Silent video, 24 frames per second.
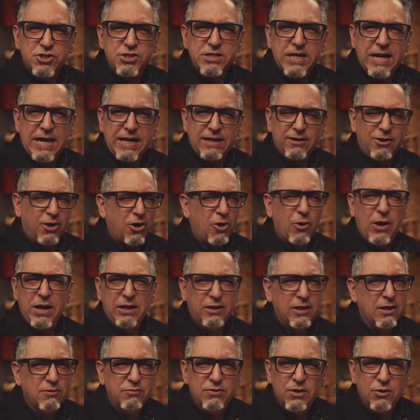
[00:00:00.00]
state, oh,
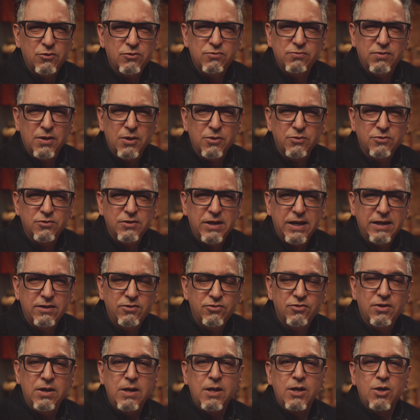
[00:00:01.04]
I love those flow
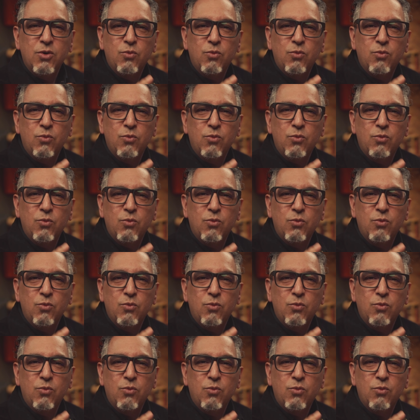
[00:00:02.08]
states,